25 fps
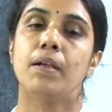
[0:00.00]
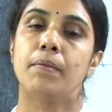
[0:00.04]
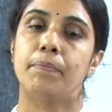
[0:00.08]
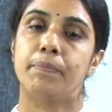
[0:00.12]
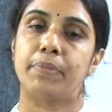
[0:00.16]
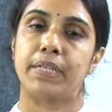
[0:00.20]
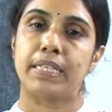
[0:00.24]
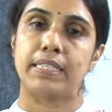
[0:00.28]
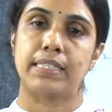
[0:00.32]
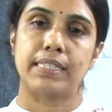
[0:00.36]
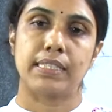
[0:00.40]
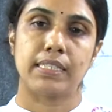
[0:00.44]

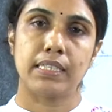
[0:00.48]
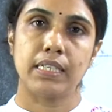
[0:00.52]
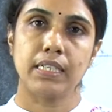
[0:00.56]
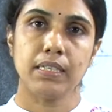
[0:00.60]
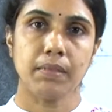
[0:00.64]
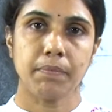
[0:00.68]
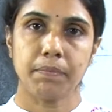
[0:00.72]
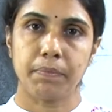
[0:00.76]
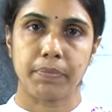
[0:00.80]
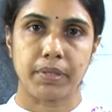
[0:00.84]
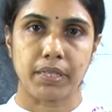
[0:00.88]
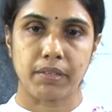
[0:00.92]

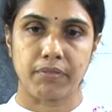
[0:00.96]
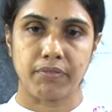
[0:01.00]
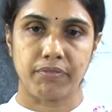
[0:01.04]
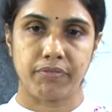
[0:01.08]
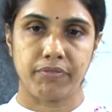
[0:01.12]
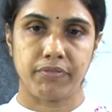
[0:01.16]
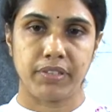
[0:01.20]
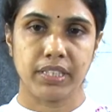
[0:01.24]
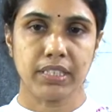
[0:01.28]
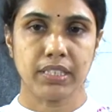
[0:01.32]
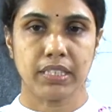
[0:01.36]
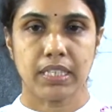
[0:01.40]
Present
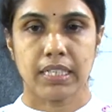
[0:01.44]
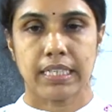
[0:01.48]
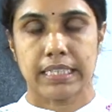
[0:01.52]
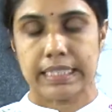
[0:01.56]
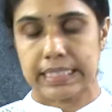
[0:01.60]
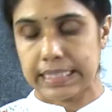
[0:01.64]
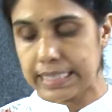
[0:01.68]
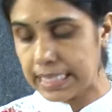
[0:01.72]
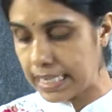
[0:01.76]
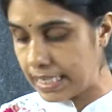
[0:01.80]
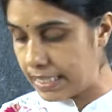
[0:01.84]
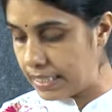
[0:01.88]

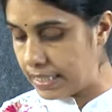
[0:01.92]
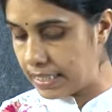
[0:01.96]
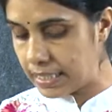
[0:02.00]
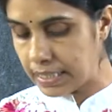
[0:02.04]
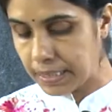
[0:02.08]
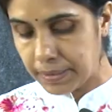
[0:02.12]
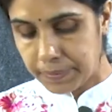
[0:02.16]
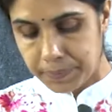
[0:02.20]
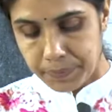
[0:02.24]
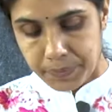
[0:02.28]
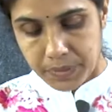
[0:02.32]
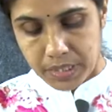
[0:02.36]
perfect tense.
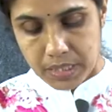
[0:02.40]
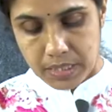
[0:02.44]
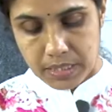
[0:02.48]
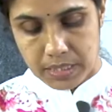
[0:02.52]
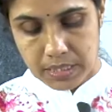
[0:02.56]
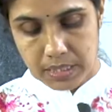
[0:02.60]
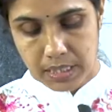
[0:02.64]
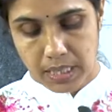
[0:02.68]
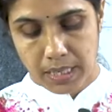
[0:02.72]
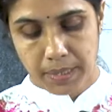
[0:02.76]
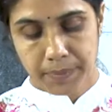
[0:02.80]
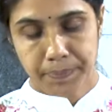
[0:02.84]

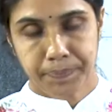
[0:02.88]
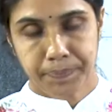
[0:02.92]
See,